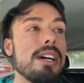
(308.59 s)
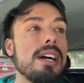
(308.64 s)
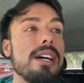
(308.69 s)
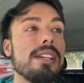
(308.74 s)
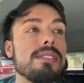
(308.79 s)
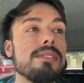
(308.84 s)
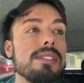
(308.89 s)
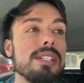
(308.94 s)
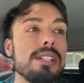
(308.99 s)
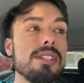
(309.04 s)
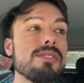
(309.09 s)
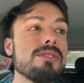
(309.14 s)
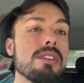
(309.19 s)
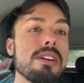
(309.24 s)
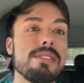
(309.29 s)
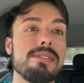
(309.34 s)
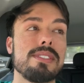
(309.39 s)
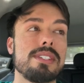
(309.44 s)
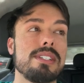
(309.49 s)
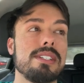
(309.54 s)
I don't need a
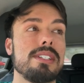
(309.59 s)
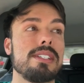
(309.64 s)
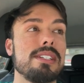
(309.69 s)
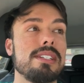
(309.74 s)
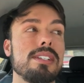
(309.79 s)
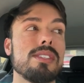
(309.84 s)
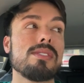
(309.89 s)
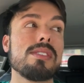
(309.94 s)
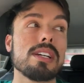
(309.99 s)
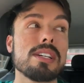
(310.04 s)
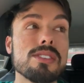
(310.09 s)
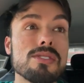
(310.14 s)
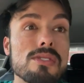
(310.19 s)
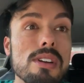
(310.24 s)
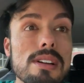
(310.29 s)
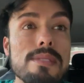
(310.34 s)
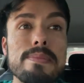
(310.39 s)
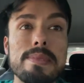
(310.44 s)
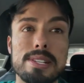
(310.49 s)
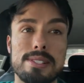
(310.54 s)
driver. So I can
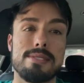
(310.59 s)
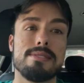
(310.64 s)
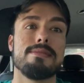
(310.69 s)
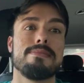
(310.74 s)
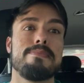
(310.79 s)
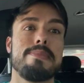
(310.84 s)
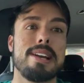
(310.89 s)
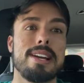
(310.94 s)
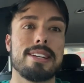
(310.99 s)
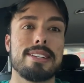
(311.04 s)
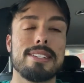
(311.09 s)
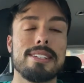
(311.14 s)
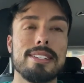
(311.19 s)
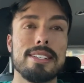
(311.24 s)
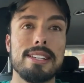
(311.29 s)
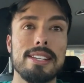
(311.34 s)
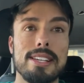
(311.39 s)
drive myself back.